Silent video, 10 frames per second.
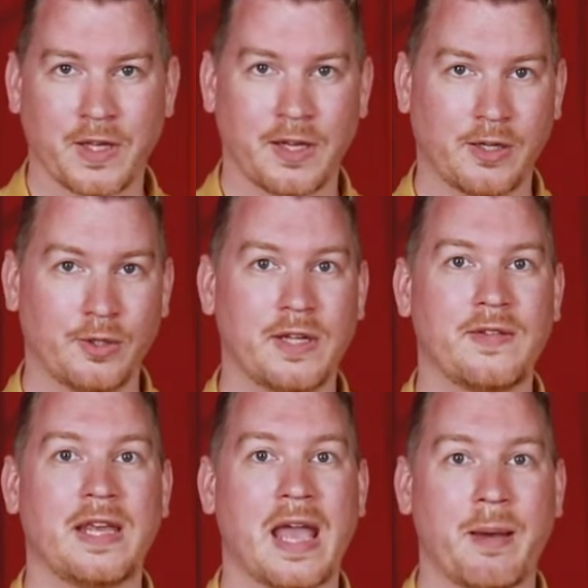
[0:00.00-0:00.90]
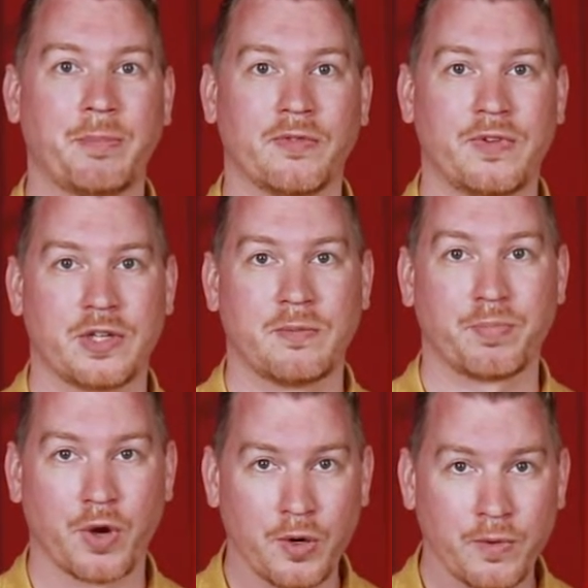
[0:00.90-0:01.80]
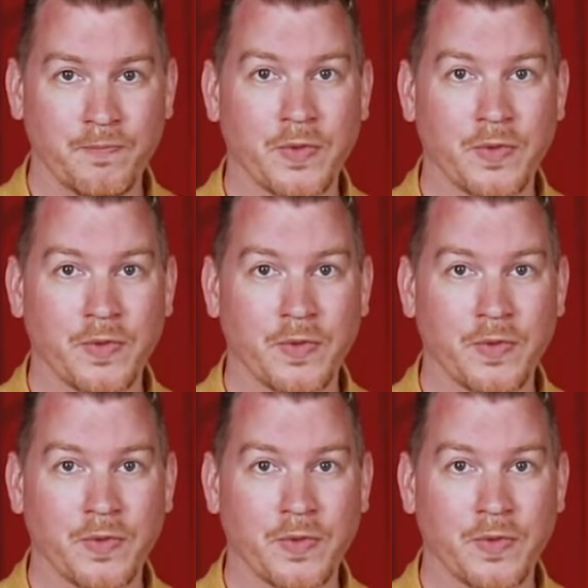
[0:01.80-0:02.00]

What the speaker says: including the Apple Vision Pro,